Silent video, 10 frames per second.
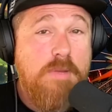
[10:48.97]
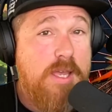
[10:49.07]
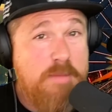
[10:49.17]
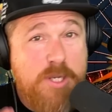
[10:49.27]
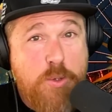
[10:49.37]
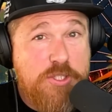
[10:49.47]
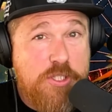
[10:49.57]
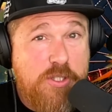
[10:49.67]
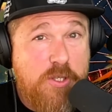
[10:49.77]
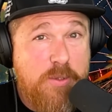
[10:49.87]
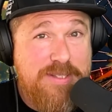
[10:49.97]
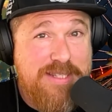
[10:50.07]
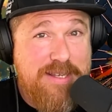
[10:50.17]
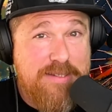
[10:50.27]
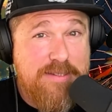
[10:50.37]
And my question to you is
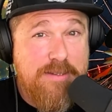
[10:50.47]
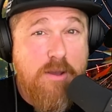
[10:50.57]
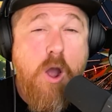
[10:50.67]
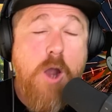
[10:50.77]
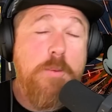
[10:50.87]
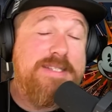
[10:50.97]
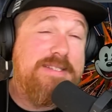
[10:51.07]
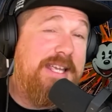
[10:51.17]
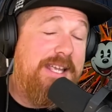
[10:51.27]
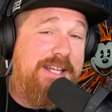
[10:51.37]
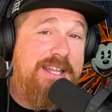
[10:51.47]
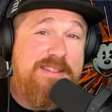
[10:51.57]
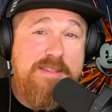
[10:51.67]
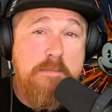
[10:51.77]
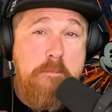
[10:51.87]
this: are we seeing
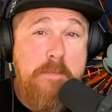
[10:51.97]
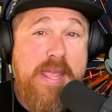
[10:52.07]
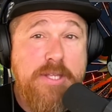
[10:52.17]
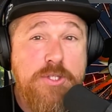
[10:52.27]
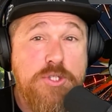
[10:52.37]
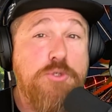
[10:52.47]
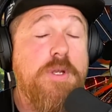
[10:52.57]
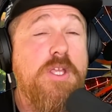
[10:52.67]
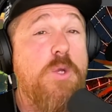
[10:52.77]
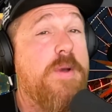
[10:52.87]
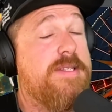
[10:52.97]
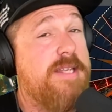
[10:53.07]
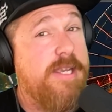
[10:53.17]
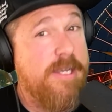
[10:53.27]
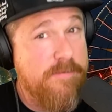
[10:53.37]
the Main Street
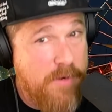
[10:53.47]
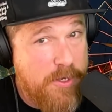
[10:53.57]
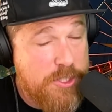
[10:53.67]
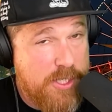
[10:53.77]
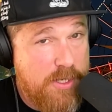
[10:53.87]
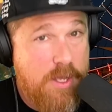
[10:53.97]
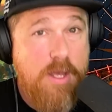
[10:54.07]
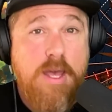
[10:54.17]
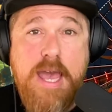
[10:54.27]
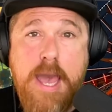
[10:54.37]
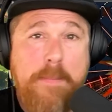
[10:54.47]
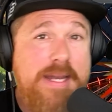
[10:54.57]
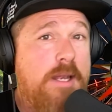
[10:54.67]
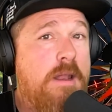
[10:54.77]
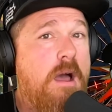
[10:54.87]
USA conversion
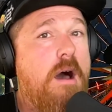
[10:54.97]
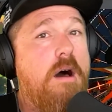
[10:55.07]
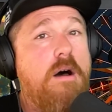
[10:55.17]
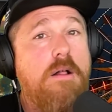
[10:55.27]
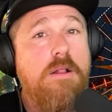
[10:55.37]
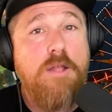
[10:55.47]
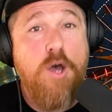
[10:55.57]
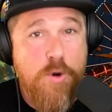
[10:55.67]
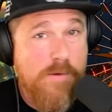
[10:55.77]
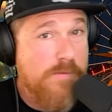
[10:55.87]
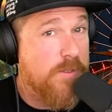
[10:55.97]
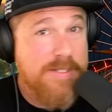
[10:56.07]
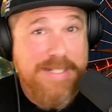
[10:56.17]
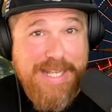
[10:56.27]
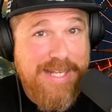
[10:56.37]
happening all over
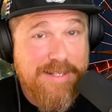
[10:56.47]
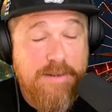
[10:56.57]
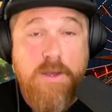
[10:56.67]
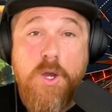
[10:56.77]
again?